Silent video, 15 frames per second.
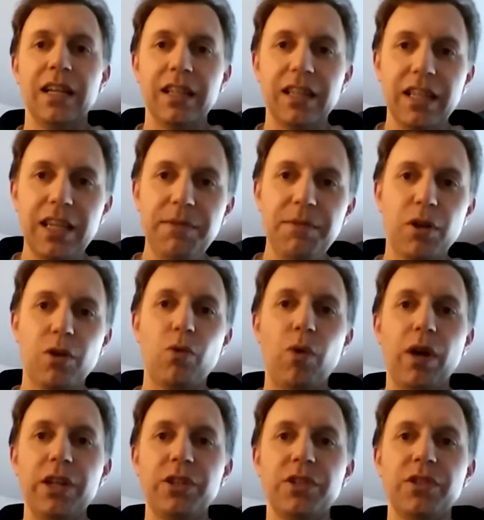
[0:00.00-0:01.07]
leave your
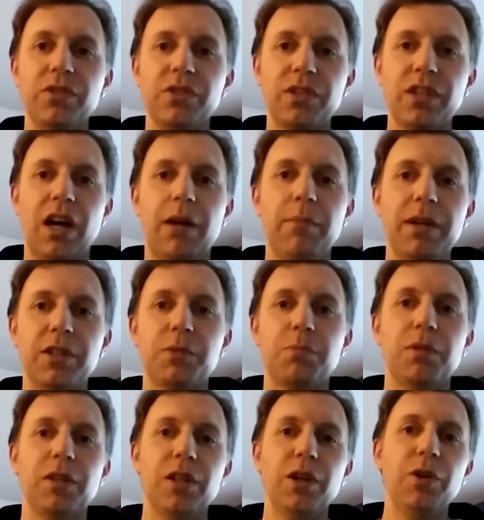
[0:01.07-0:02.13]
questions comments
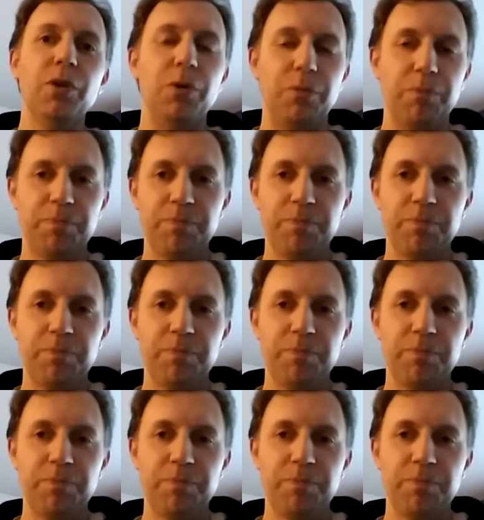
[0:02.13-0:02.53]
below